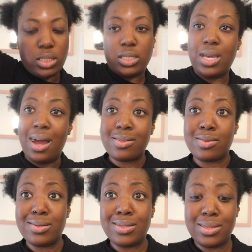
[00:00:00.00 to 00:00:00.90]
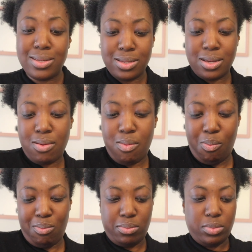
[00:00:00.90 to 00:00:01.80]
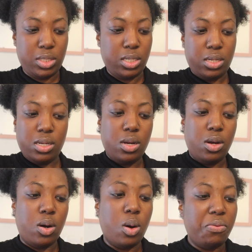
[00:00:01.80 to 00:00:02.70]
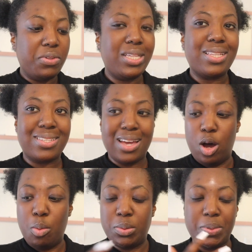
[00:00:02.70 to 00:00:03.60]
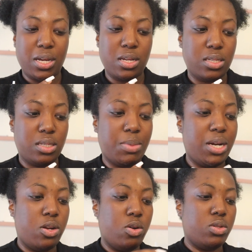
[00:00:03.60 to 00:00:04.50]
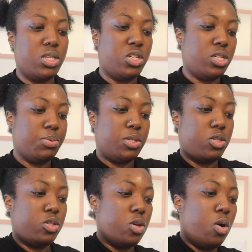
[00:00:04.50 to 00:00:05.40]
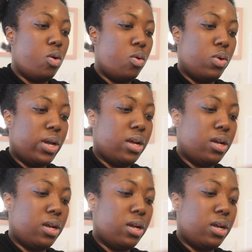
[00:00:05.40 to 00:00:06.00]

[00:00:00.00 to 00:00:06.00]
yeah, so let's see. Hopefully this helps because my nose has just been so